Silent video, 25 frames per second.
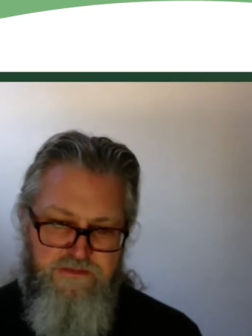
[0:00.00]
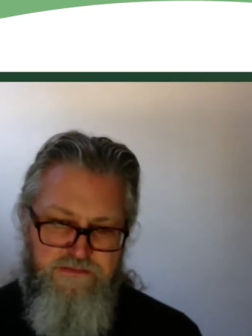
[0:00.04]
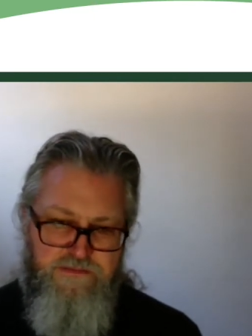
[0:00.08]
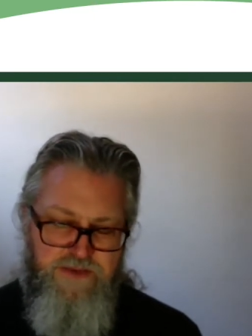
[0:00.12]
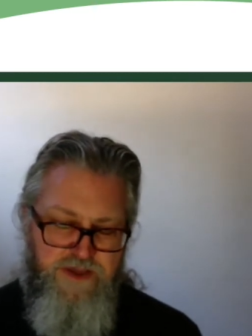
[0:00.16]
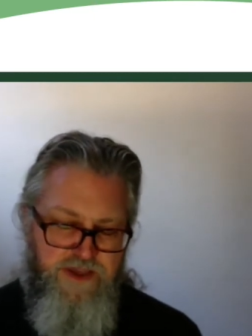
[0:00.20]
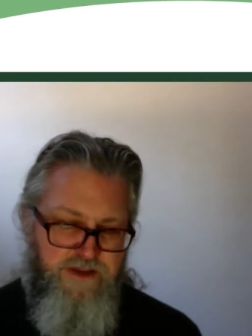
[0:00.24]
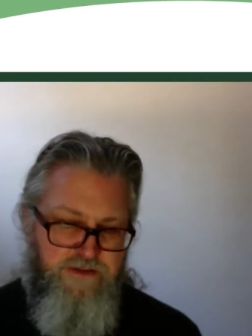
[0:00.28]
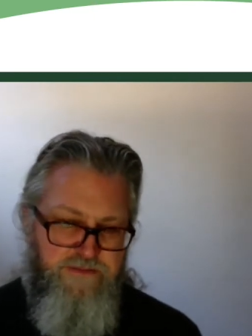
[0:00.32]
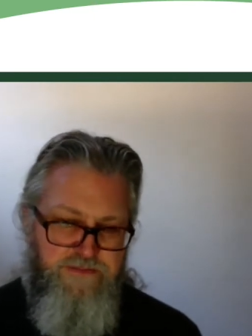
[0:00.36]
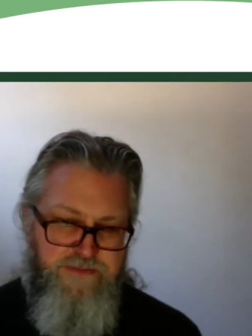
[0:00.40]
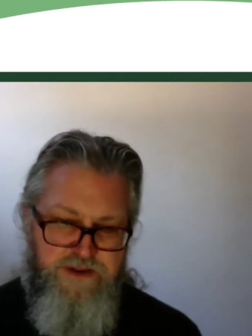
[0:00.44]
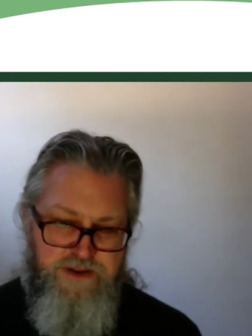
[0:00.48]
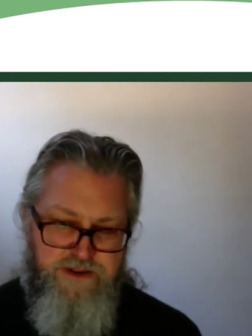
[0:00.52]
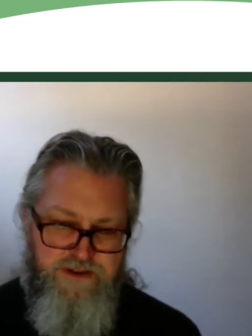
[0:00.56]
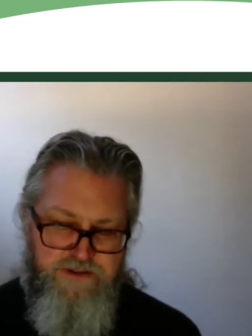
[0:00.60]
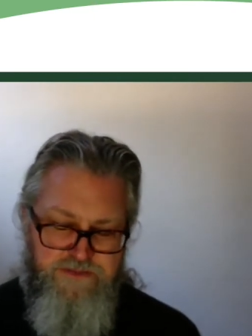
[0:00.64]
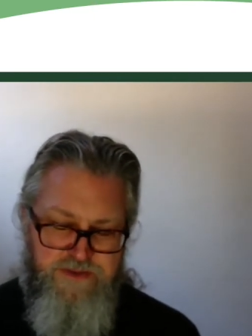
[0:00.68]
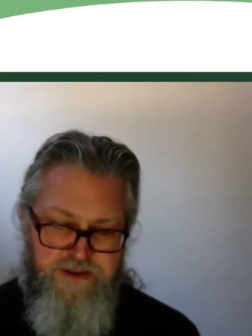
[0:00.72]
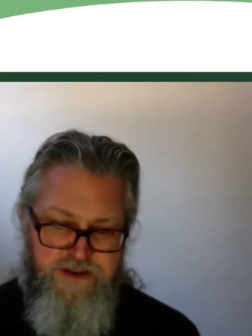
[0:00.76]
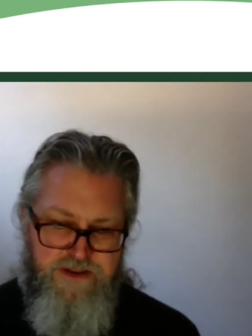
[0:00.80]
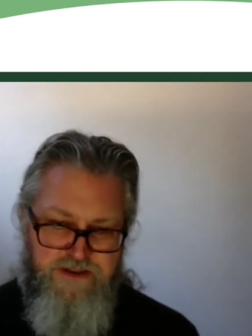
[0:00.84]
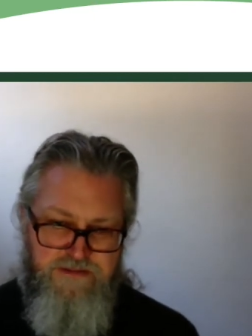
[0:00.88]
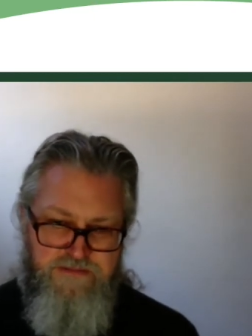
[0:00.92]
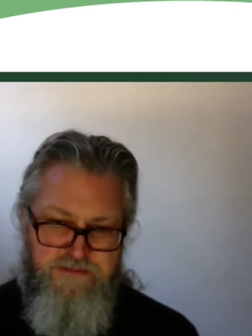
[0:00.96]
may have been
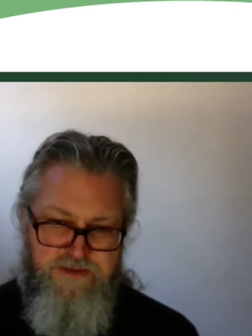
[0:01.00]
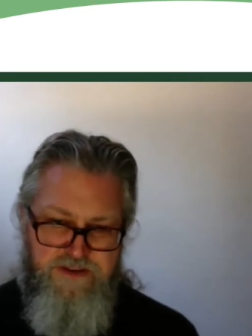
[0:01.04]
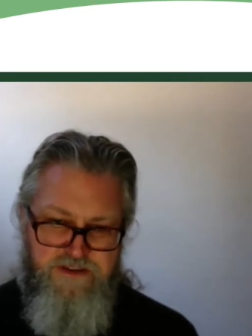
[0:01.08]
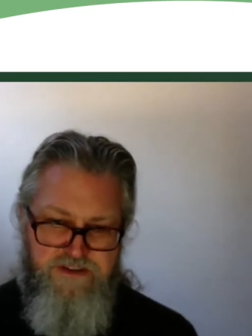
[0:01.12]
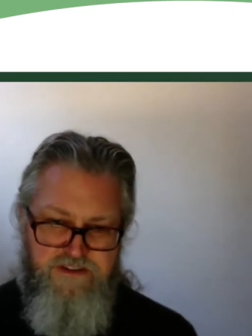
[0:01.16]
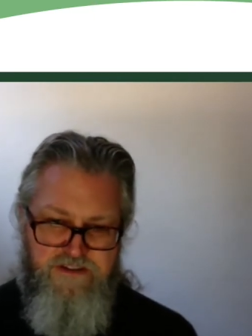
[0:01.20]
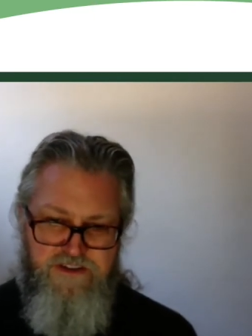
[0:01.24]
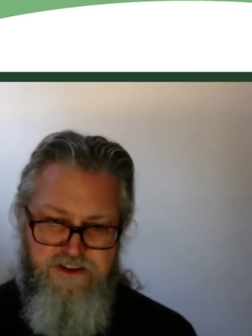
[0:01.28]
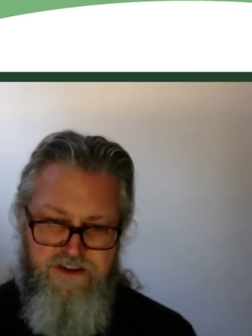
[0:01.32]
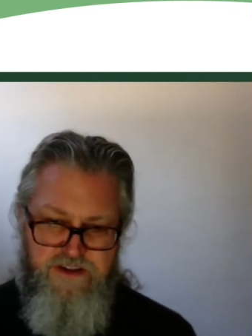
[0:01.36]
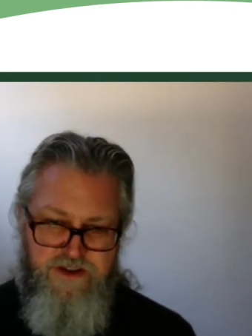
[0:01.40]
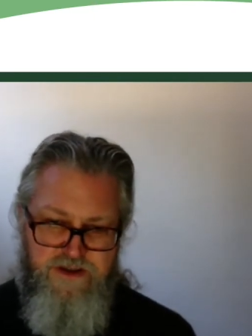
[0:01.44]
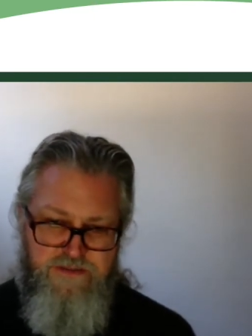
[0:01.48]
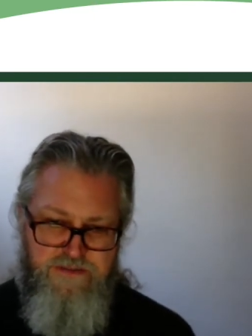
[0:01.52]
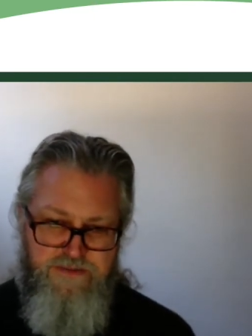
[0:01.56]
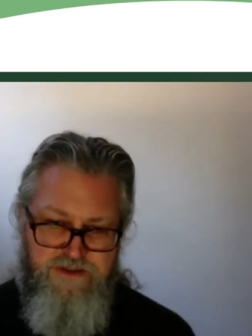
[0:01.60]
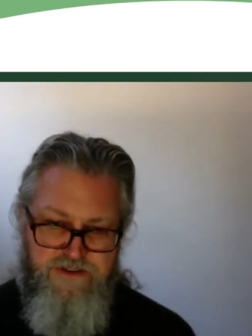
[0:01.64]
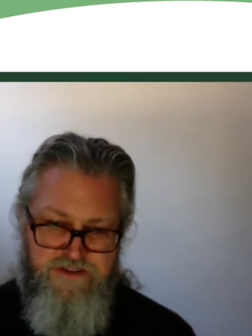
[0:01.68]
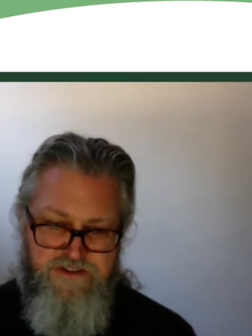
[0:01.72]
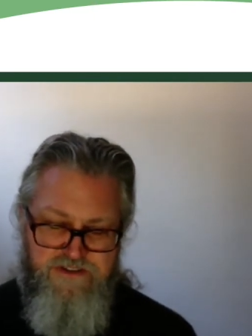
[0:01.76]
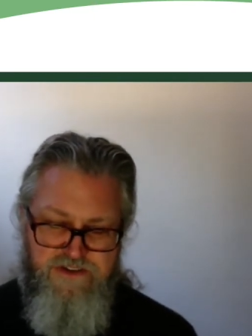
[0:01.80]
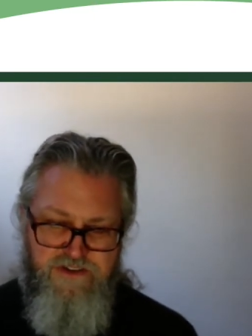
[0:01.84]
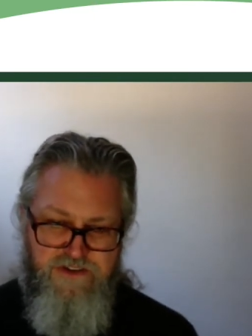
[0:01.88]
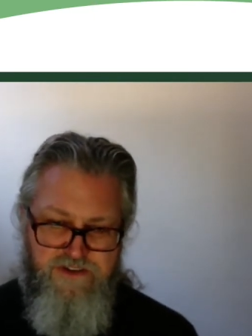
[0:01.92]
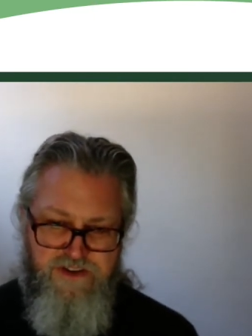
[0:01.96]
expecting me to turn up in
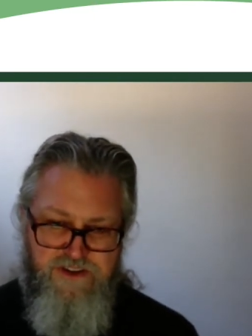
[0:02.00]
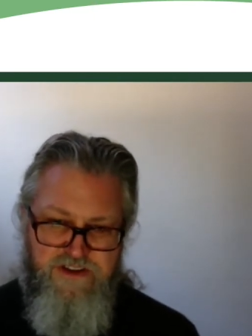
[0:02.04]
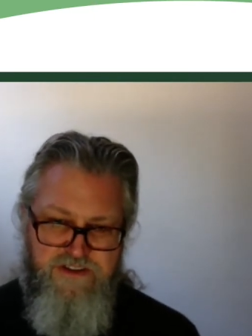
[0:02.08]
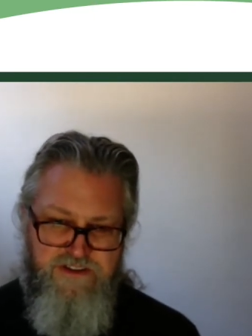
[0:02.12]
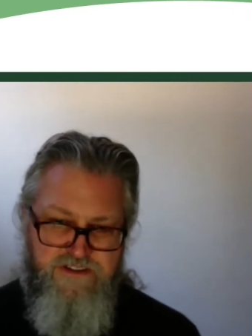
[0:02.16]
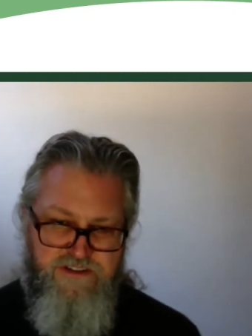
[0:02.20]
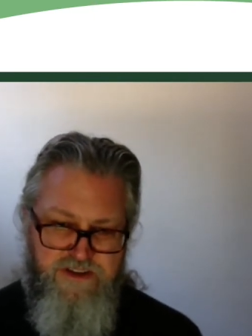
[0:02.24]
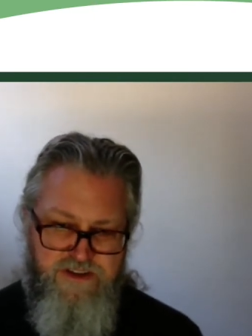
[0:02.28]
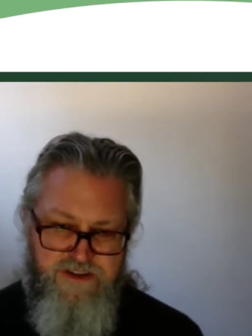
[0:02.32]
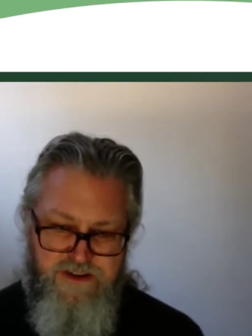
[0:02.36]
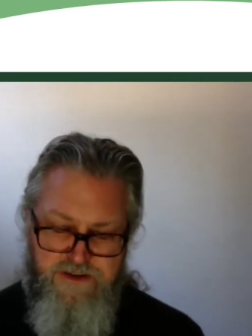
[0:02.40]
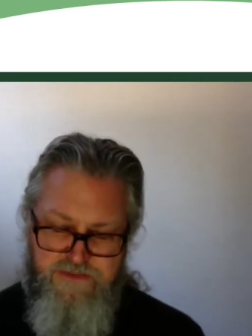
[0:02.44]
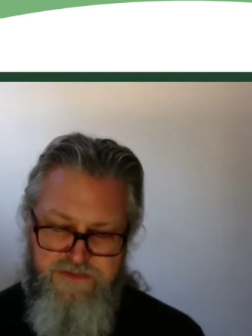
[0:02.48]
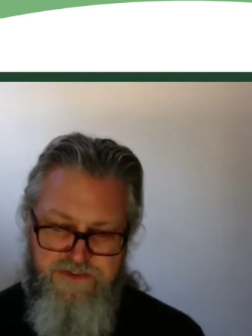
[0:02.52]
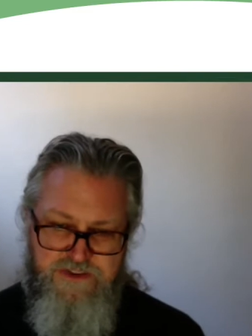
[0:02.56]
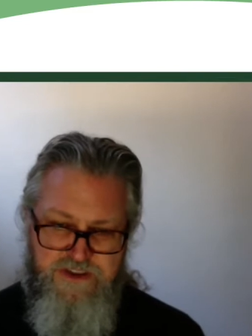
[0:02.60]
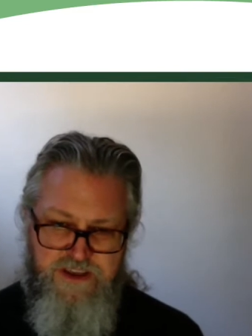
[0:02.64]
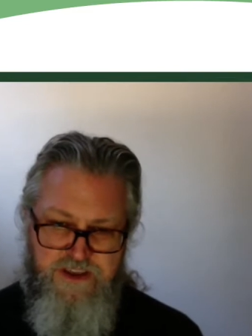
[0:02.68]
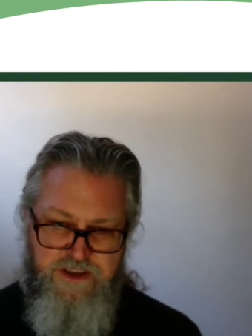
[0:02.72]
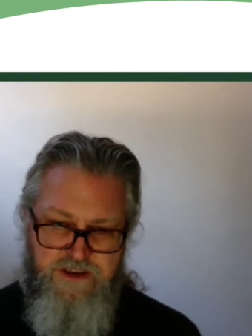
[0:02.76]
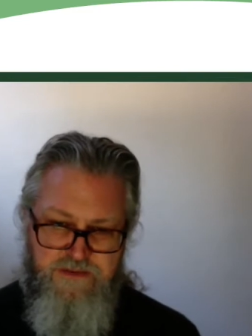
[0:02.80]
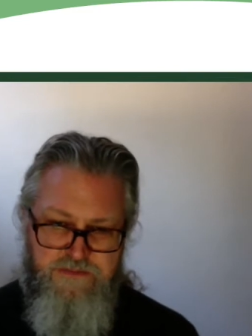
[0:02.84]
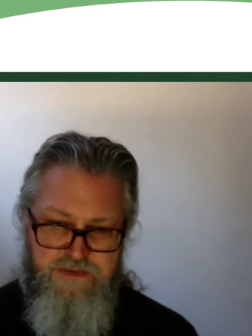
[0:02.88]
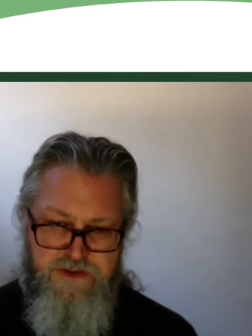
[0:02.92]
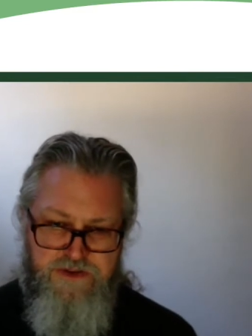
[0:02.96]
stockings and
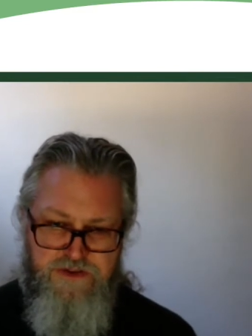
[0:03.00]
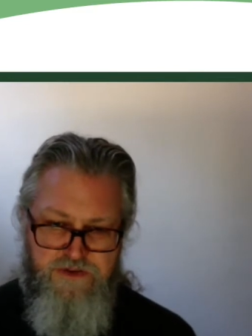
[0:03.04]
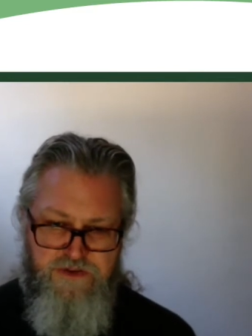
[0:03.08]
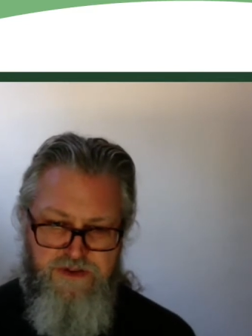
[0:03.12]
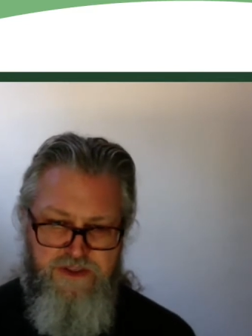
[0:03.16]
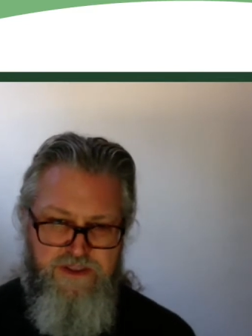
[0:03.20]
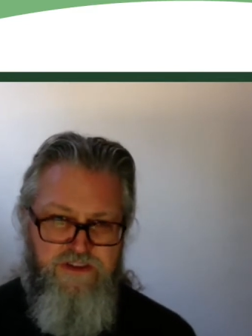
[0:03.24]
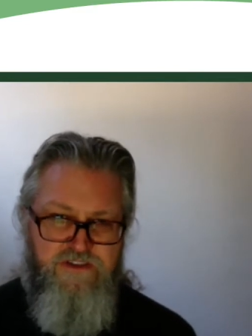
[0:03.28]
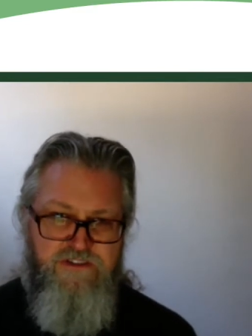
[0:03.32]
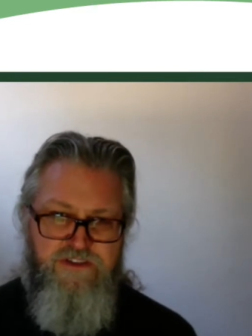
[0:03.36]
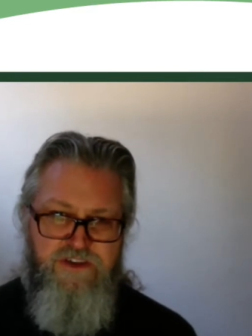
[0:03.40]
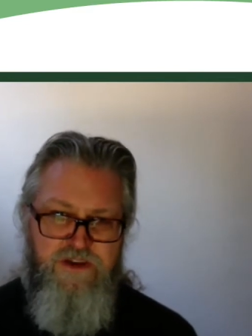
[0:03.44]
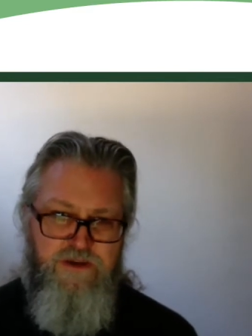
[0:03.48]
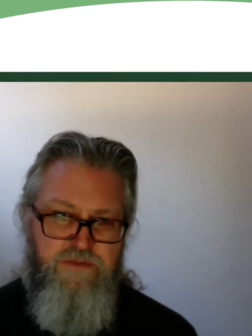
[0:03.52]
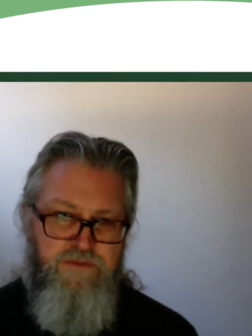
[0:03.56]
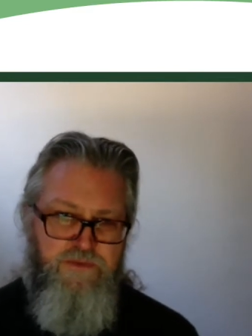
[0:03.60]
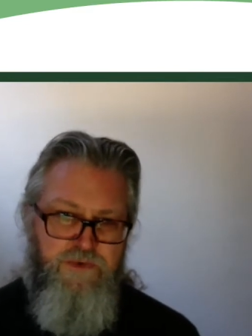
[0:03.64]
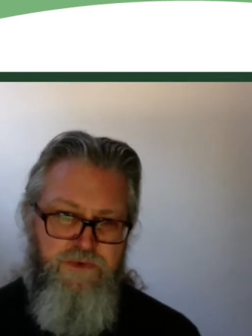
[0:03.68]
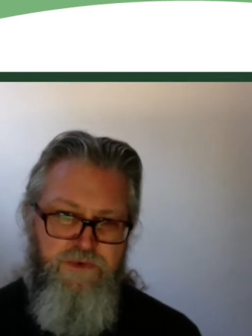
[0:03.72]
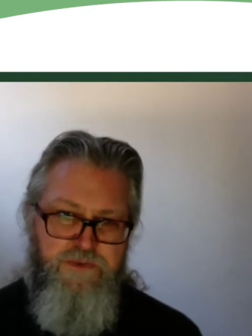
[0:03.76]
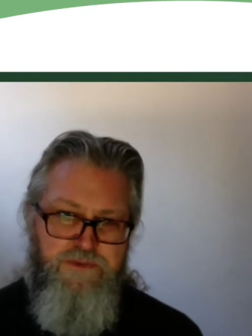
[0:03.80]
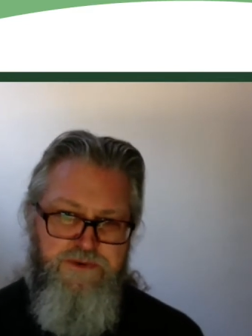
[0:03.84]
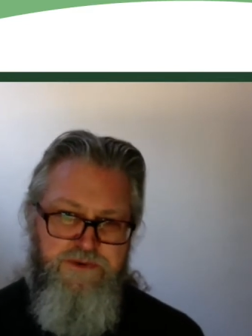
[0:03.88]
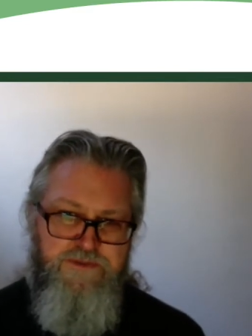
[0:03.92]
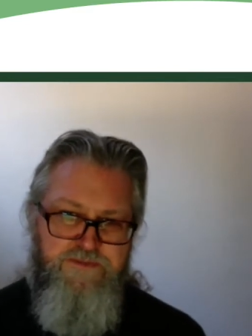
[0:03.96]
lipstick and be doing the time
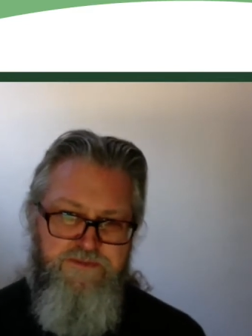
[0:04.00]
warp,